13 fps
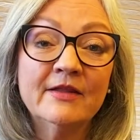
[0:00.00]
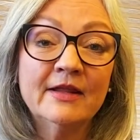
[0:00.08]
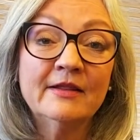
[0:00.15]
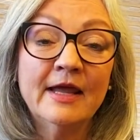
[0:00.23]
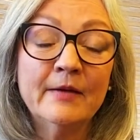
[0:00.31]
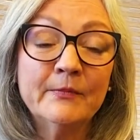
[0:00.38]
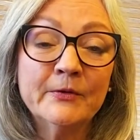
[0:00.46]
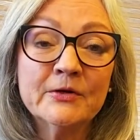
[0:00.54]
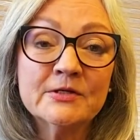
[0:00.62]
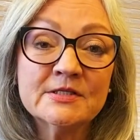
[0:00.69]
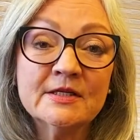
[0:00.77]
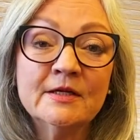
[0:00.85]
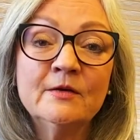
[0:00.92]
then that
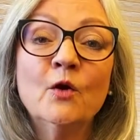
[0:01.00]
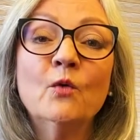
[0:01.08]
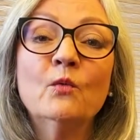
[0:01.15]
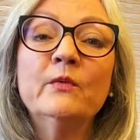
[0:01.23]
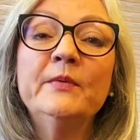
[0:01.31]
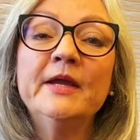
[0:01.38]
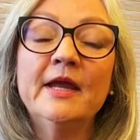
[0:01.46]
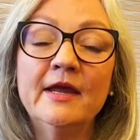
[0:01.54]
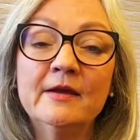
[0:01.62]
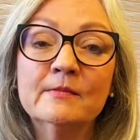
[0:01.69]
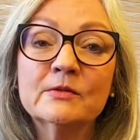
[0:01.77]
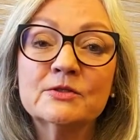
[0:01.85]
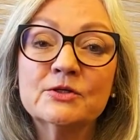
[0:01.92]
person will be
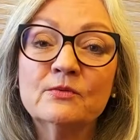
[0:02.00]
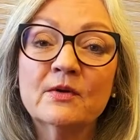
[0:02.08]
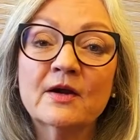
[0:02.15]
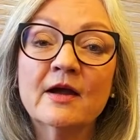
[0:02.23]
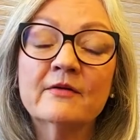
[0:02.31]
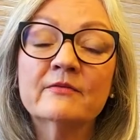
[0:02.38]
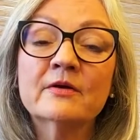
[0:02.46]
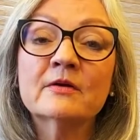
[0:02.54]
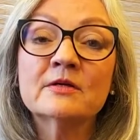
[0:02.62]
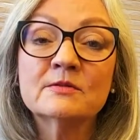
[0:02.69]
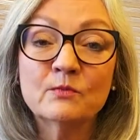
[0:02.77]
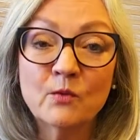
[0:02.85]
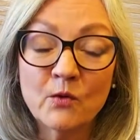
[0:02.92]
able to recover
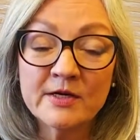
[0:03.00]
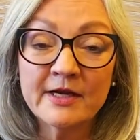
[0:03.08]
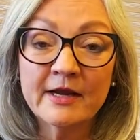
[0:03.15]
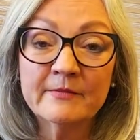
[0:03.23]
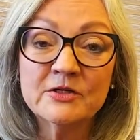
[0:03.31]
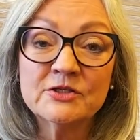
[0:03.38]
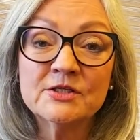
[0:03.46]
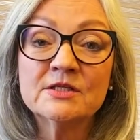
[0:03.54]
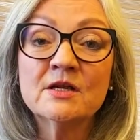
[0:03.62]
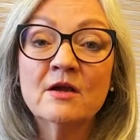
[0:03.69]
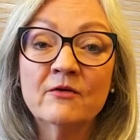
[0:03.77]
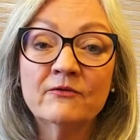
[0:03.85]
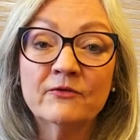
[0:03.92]
more damages
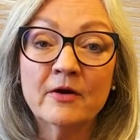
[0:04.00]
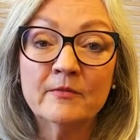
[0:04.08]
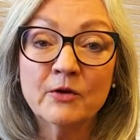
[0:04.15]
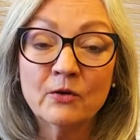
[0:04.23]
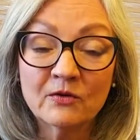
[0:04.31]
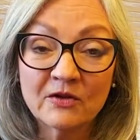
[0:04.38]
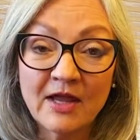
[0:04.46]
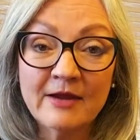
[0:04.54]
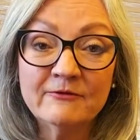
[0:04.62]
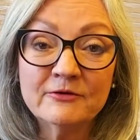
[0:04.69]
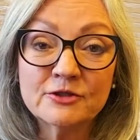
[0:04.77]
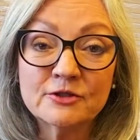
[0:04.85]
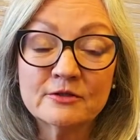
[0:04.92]
from your
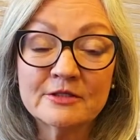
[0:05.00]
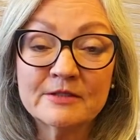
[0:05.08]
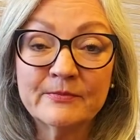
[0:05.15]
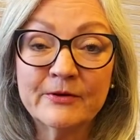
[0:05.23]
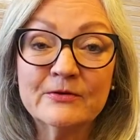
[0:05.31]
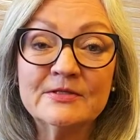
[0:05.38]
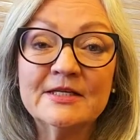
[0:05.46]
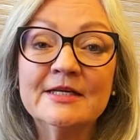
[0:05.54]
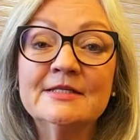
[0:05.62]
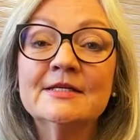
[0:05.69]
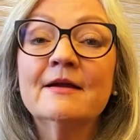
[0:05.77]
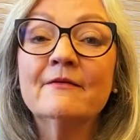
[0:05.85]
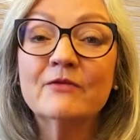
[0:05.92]
life insurance
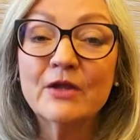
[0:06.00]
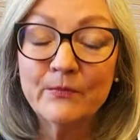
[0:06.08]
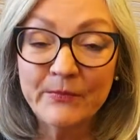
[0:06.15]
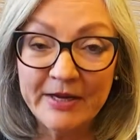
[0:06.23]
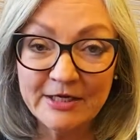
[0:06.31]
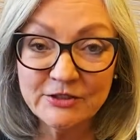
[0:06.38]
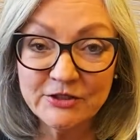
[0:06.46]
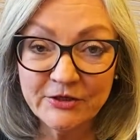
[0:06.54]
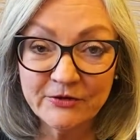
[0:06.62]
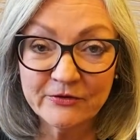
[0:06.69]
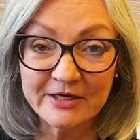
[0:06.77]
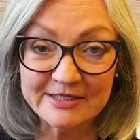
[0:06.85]
proceeds that paid to your